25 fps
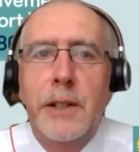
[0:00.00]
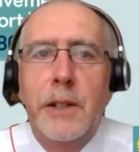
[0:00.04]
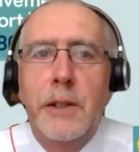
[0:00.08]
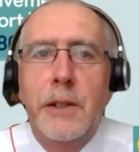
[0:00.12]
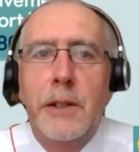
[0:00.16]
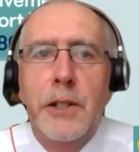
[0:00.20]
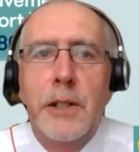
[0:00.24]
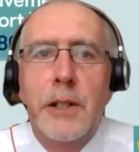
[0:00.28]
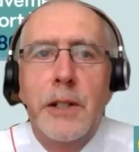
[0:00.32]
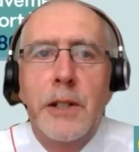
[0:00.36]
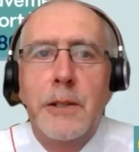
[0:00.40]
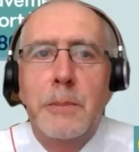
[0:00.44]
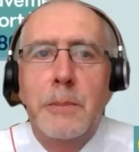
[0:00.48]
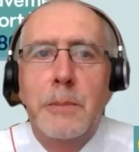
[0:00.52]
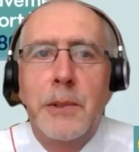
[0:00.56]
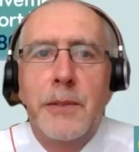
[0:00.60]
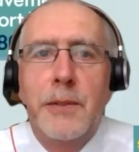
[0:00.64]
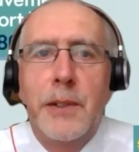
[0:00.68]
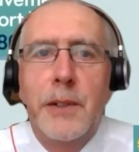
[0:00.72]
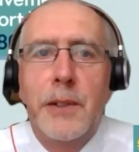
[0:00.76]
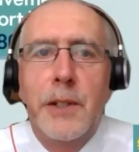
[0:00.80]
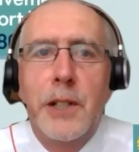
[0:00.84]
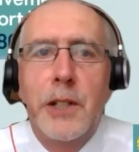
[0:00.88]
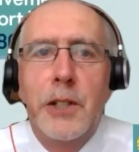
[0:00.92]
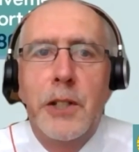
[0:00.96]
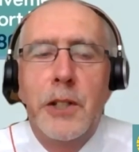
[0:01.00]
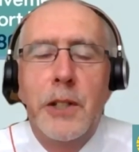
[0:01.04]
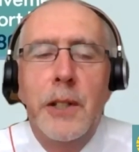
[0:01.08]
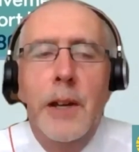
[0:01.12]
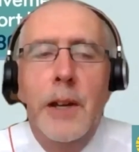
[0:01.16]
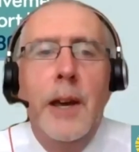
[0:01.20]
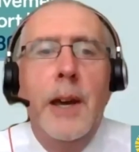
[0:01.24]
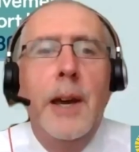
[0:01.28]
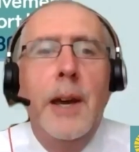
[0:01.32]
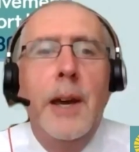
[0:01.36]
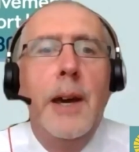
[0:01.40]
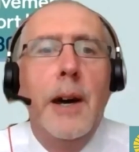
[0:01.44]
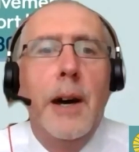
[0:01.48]
in the Irish Hospice Foundation.
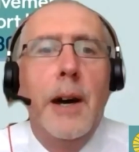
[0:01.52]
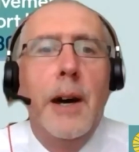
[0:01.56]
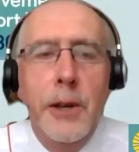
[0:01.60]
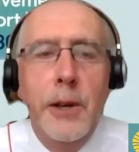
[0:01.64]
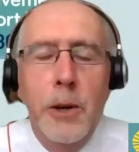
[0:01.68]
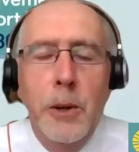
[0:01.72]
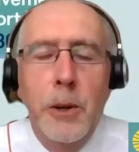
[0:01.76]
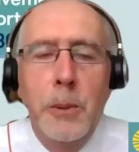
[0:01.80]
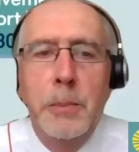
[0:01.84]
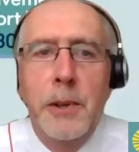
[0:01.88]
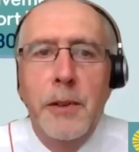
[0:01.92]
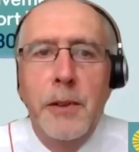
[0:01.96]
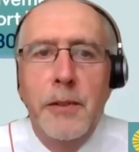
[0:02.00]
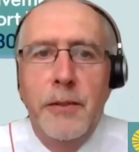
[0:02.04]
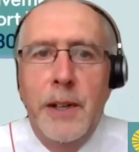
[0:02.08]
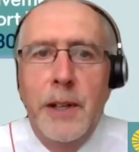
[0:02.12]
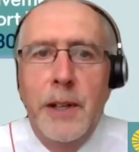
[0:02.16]
I hope you